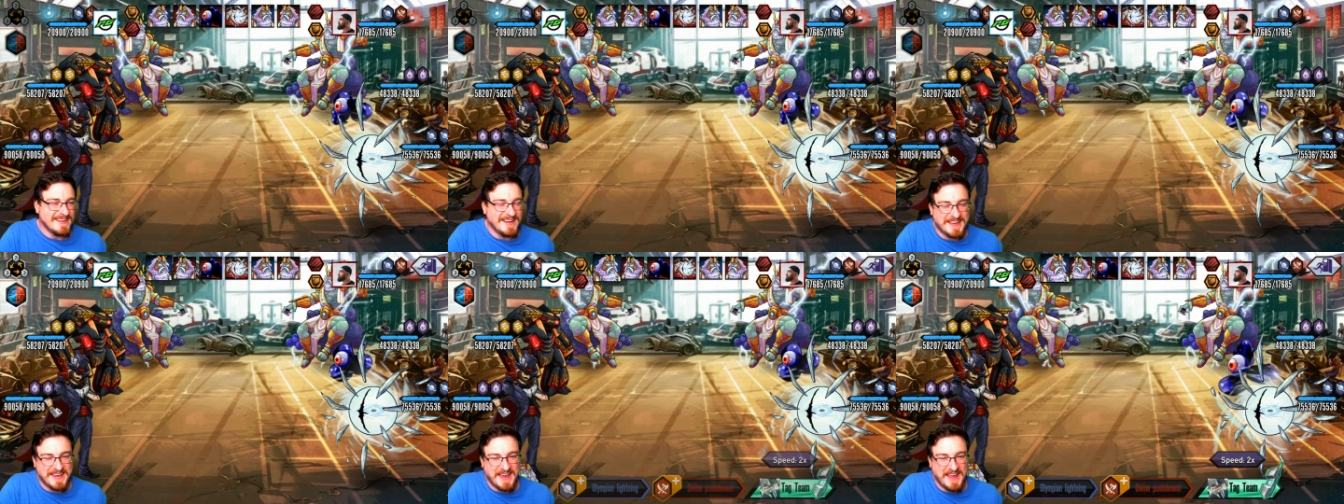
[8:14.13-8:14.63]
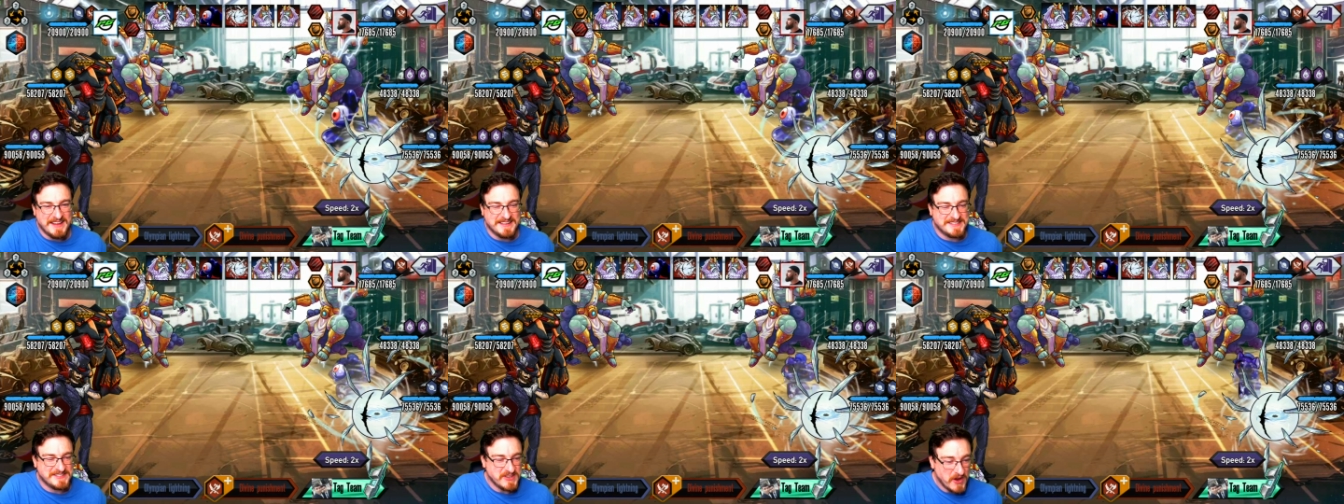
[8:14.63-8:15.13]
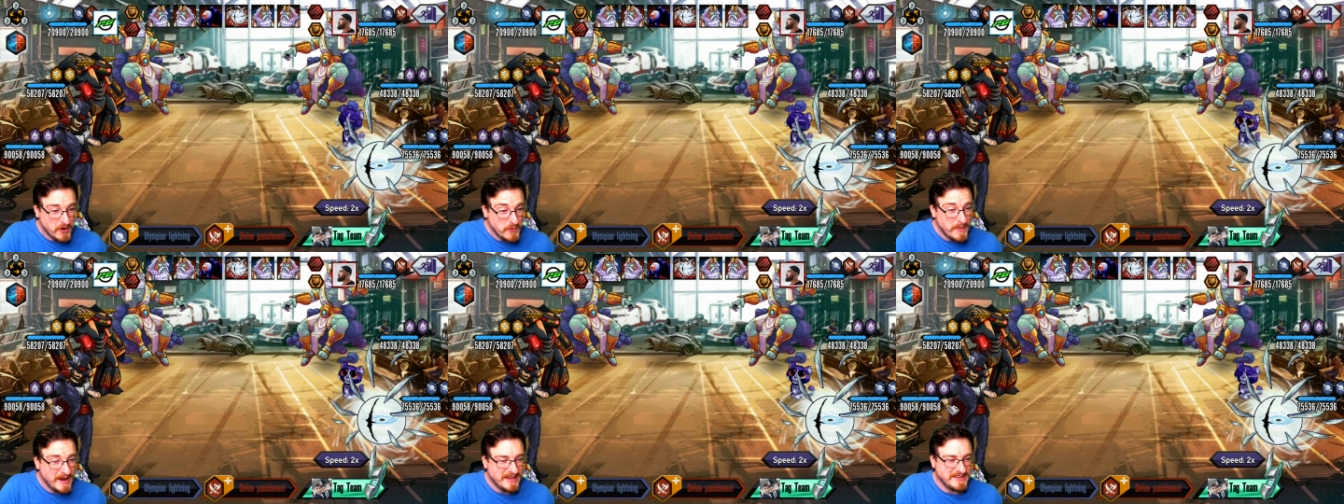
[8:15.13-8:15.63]
Okay, so
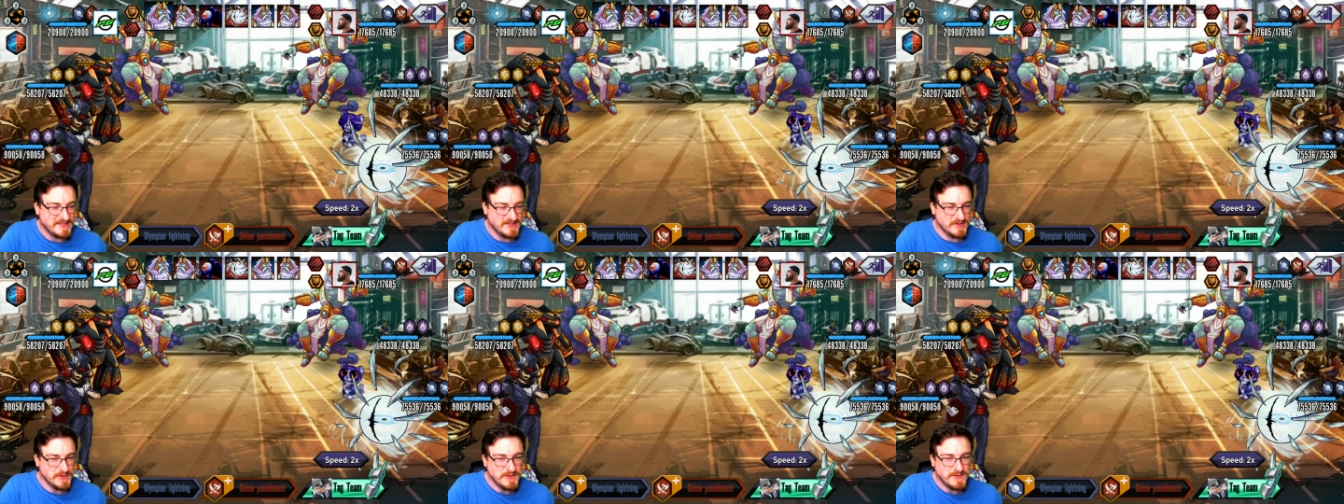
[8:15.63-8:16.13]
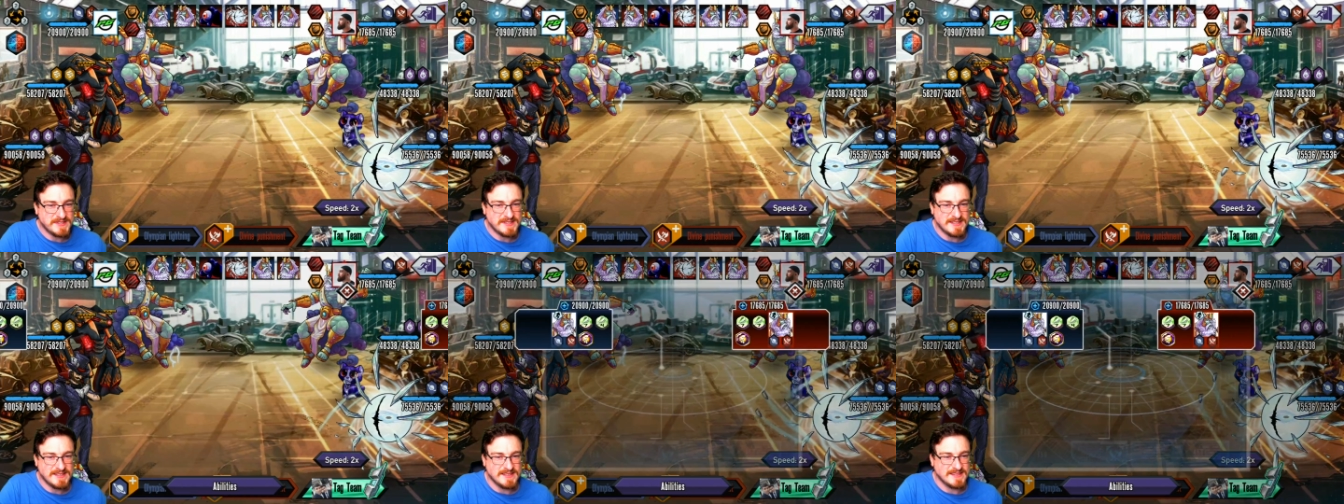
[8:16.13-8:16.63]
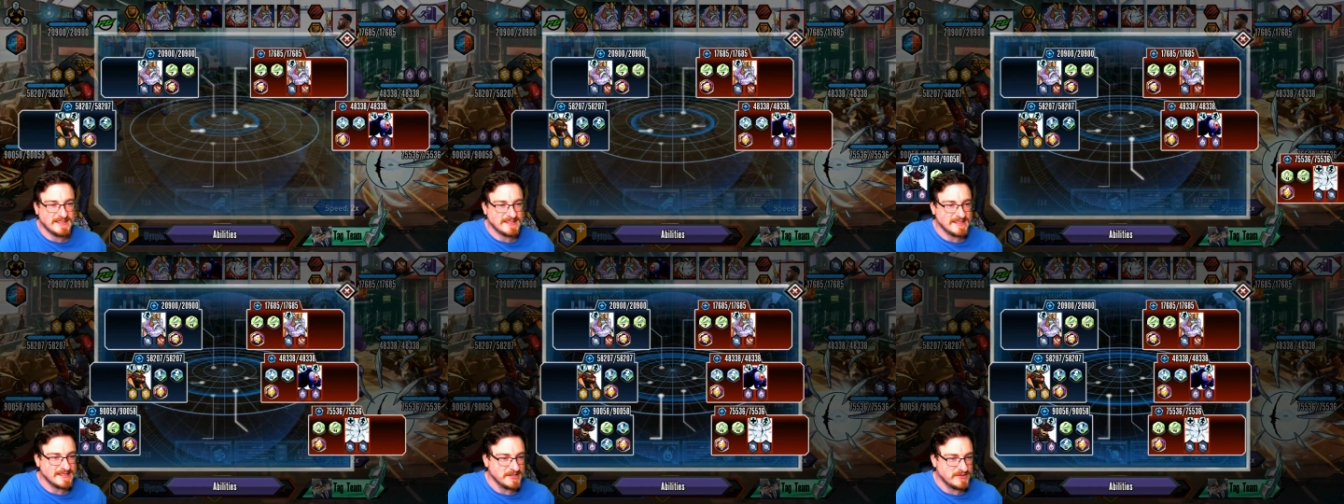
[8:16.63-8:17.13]
many Zeuses. This
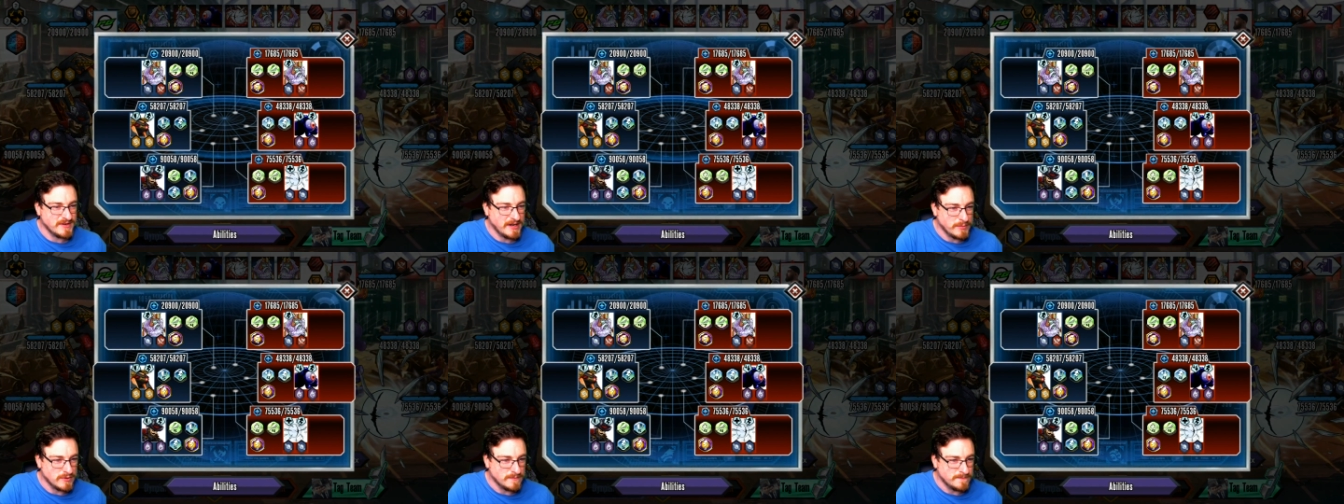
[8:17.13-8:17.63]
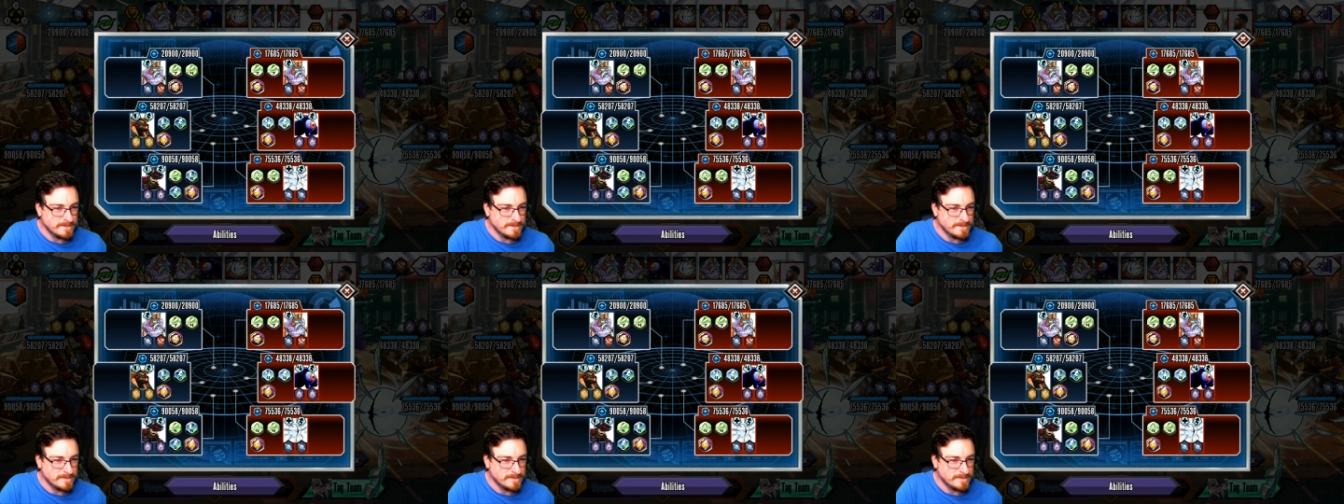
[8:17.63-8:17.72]
is incredible